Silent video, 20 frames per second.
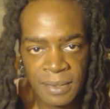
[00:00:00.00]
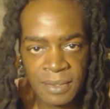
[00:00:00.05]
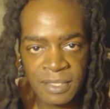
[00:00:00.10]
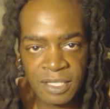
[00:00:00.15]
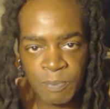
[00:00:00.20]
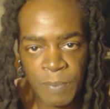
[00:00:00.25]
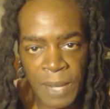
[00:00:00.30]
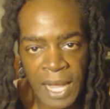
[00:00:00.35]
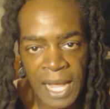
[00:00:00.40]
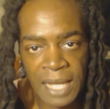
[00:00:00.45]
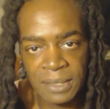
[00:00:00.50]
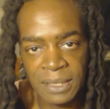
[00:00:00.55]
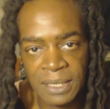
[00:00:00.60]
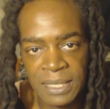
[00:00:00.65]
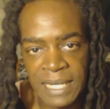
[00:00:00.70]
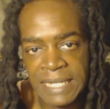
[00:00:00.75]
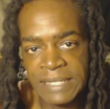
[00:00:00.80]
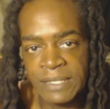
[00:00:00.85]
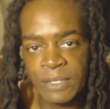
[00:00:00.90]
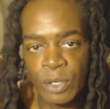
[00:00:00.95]
spot, the
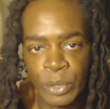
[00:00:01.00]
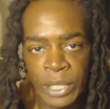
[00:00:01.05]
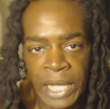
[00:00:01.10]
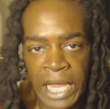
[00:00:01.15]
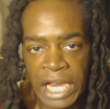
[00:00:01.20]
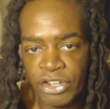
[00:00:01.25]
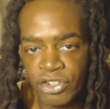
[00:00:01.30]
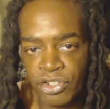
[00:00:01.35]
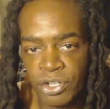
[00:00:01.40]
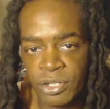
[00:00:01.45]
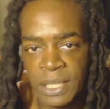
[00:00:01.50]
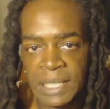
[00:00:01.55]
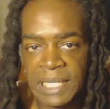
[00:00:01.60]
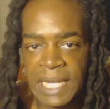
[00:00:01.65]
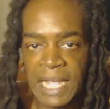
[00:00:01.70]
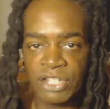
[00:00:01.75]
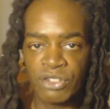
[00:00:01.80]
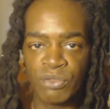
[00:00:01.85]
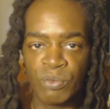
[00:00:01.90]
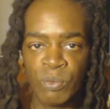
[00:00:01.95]
next location, the
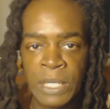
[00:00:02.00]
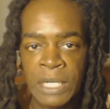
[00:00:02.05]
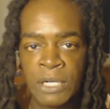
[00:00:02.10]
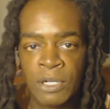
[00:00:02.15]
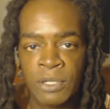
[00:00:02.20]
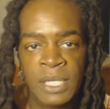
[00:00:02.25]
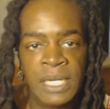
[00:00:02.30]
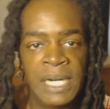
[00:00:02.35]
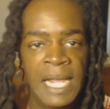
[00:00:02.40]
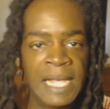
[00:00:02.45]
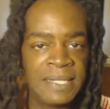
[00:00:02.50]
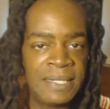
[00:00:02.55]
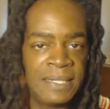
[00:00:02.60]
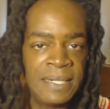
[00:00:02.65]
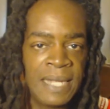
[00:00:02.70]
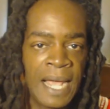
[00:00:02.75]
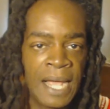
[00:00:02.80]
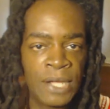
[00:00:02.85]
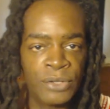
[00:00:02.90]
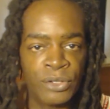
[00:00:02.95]
next reader, the next
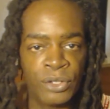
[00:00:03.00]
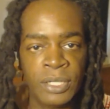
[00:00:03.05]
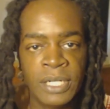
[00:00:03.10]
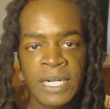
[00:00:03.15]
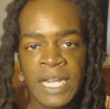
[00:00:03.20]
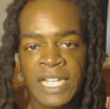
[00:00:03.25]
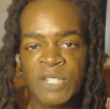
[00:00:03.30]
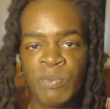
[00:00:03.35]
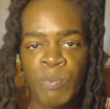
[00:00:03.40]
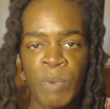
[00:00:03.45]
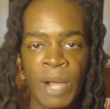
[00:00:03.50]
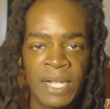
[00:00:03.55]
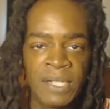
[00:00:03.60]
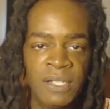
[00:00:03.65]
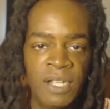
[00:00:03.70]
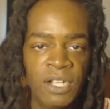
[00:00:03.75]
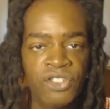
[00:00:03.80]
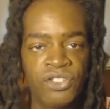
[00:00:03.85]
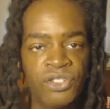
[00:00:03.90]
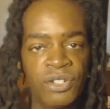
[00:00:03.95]
doctor, the next
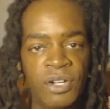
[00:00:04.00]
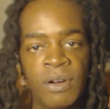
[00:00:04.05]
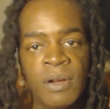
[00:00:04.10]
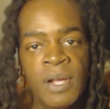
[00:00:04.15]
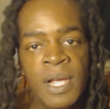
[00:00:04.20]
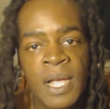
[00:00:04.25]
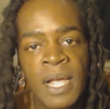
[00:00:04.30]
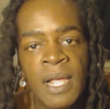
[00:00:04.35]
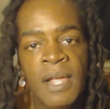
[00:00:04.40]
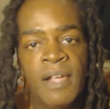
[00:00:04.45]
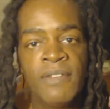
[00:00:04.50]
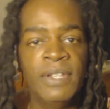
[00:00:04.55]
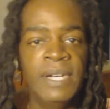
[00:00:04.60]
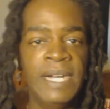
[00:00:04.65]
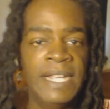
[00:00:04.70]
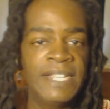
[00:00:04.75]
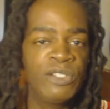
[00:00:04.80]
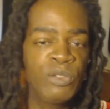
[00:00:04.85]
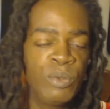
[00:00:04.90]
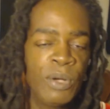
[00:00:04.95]
practitioner, the
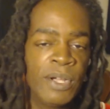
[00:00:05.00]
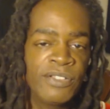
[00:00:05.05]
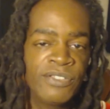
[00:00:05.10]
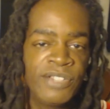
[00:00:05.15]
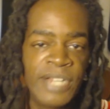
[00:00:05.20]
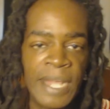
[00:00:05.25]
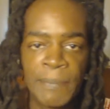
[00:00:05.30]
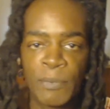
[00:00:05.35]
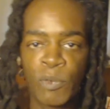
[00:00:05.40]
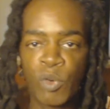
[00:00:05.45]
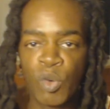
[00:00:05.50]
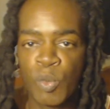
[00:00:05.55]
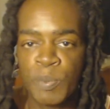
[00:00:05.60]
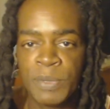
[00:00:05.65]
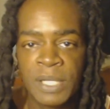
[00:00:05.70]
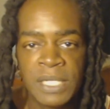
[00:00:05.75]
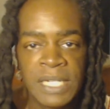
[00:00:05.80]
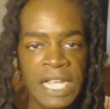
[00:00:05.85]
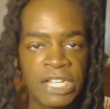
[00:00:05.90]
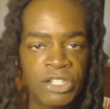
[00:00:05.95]
next 12-step
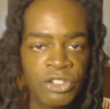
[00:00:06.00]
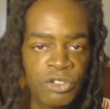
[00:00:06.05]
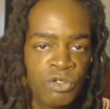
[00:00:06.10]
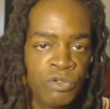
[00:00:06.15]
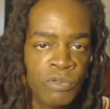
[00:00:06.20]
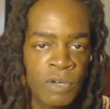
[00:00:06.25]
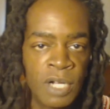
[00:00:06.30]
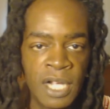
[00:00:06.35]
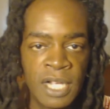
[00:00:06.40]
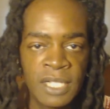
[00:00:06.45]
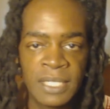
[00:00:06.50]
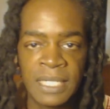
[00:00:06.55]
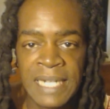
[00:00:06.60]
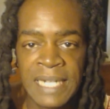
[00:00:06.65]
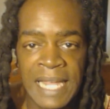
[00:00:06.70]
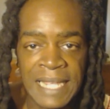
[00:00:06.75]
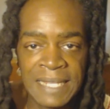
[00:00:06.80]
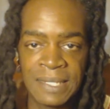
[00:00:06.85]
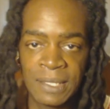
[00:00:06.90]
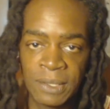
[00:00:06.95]
group, the next drug, the
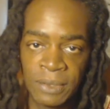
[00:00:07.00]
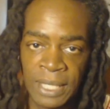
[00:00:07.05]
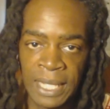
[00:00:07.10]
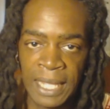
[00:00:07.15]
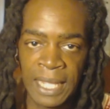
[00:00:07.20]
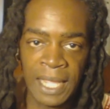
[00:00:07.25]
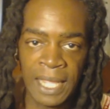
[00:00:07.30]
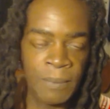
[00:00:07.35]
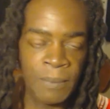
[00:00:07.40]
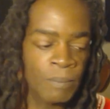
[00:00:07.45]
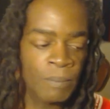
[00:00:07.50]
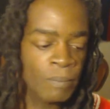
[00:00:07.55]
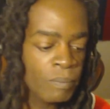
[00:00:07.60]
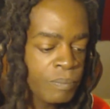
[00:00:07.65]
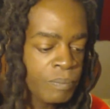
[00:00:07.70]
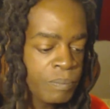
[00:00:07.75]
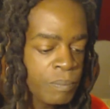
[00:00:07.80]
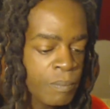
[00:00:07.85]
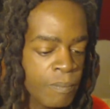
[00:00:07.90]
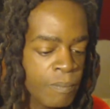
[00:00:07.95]
next thing,
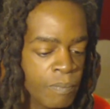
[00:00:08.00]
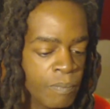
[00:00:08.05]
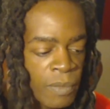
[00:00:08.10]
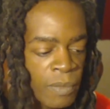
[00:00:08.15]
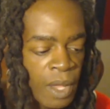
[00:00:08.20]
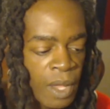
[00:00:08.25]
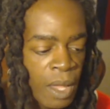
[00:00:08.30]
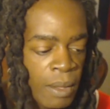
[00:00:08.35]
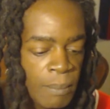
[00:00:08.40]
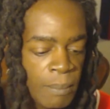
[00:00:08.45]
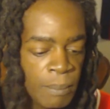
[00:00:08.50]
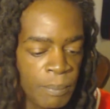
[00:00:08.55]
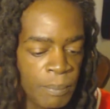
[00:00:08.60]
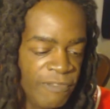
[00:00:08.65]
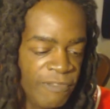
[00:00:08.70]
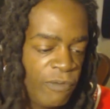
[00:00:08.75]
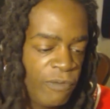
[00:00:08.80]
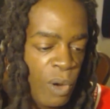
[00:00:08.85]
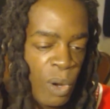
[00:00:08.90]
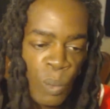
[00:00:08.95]

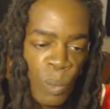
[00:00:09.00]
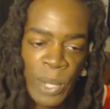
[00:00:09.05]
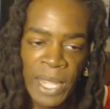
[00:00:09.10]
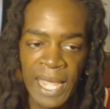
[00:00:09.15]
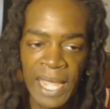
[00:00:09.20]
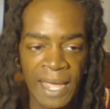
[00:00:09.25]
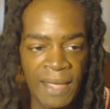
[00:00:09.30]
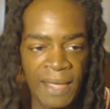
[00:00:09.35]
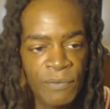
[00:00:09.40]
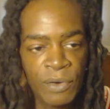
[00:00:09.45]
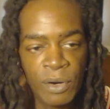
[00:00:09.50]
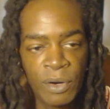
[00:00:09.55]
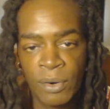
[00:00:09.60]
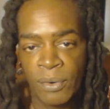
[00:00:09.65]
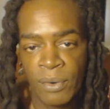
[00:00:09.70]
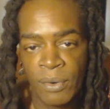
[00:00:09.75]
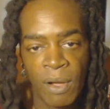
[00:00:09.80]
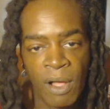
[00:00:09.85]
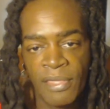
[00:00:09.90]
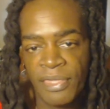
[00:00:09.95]
before we
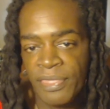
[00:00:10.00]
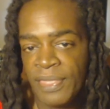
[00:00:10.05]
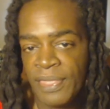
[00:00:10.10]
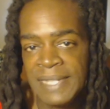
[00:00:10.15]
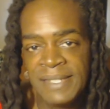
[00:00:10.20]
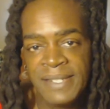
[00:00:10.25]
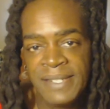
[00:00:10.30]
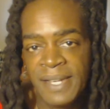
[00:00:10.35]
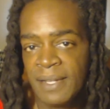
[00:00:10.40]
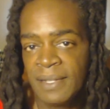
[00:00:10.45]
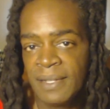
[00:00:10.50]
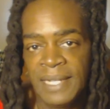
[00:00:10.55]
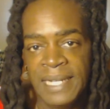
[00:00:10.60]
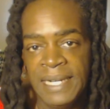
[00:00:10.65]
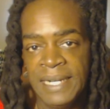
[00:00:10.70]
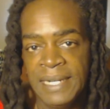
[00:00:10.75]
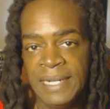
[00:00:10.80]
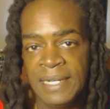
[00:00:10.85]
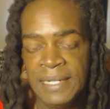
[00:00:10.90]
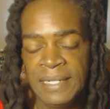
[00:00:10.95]
ever
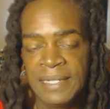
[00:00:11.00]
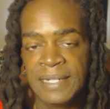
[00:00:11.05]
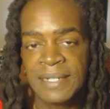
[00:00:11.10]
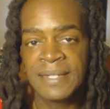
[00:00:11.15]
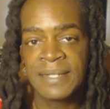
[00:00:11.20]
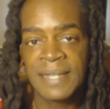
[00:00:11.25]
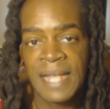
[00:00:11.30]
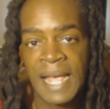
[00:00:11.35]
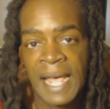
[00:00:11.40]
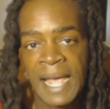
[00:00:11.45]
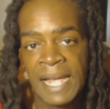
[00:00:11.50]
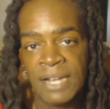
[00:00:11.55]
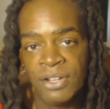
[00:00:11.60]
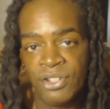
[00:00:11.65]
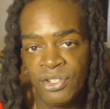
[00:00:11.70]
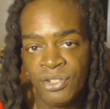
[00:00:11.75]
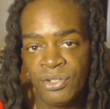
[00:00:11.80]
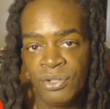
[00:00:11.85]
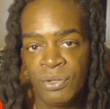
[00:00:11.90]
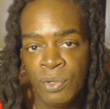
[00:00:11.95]
authentically decide
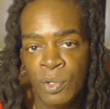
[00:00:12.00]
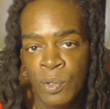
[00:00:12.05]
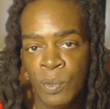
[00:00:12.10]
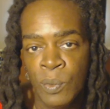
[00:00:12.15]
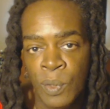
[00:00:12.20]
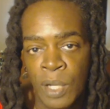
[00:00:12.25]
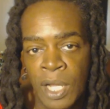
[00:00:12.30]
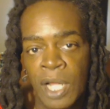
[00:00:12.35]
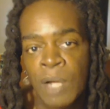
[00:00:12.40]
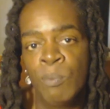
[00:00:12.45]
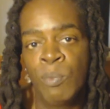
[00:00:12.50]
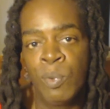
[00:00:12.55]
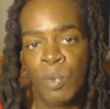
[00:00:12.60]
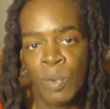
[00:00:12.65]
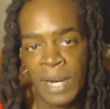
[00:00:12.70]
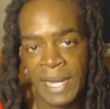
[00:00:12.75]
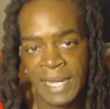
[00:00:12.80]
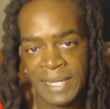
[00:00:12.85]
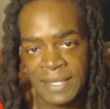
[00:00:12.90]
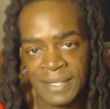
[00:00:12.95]
to
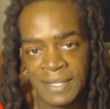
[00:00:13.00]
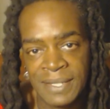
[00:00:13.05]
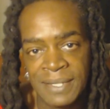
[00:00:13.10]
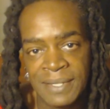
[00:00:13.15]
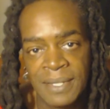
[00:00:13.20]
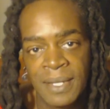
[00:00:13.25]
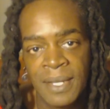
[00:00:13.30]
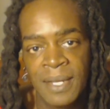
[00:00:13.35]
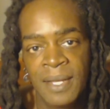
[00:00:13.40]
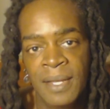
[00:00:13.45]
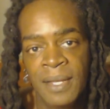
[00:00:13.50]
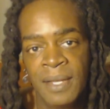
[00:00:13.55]
embrace